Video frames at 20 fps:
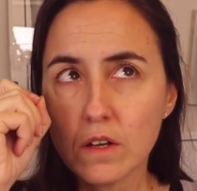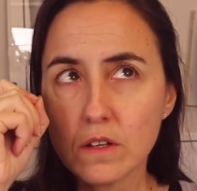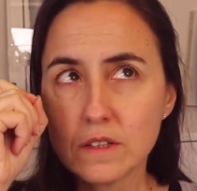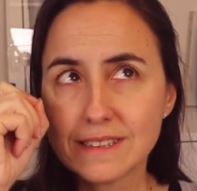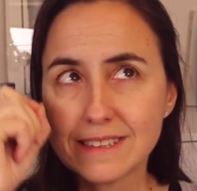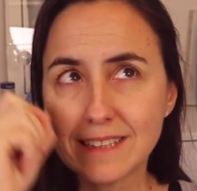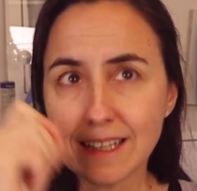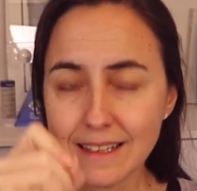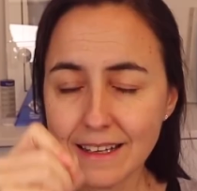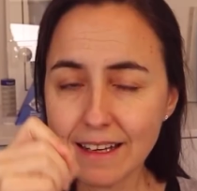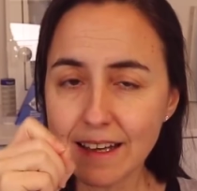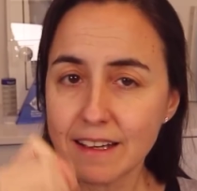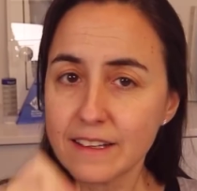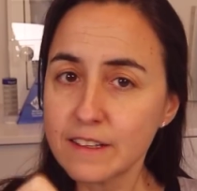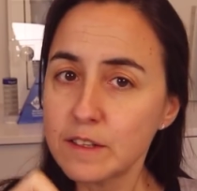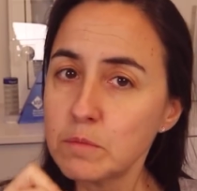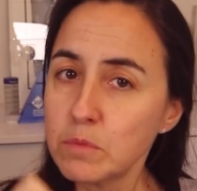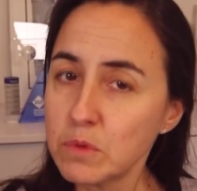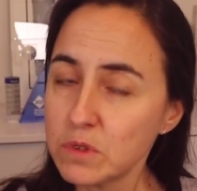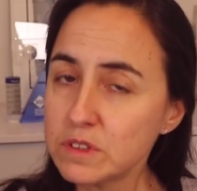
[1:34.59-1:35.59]

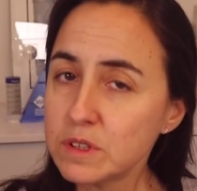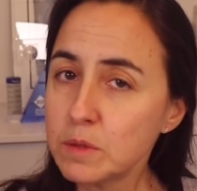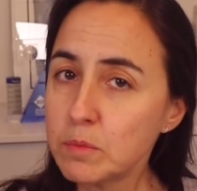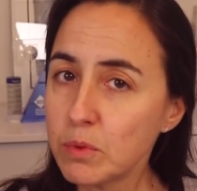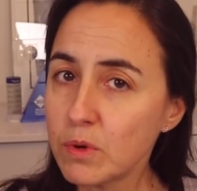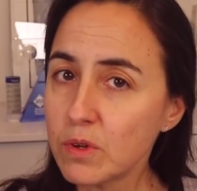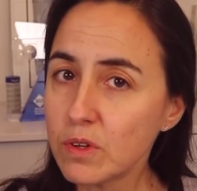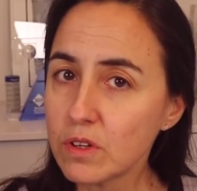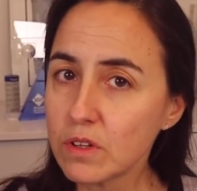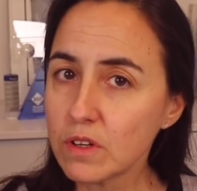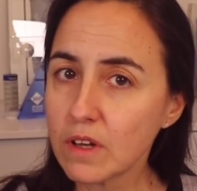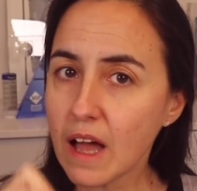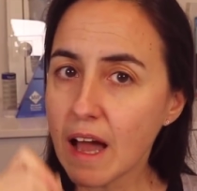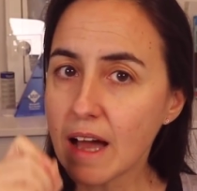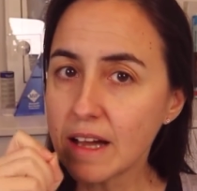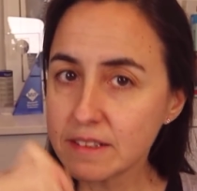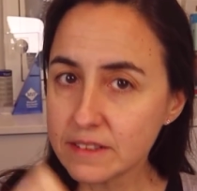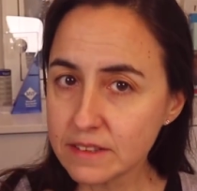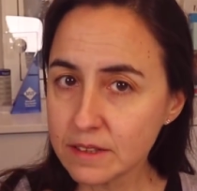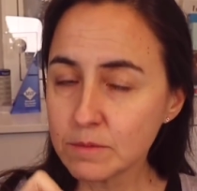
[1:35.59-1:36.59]
select multiple
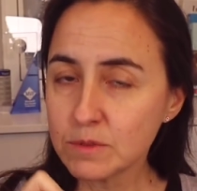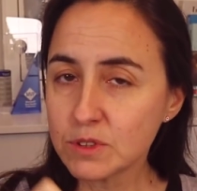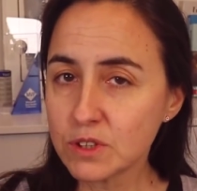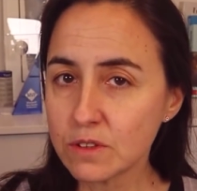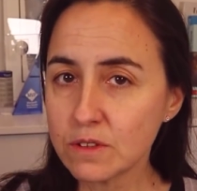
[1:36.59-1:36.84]
items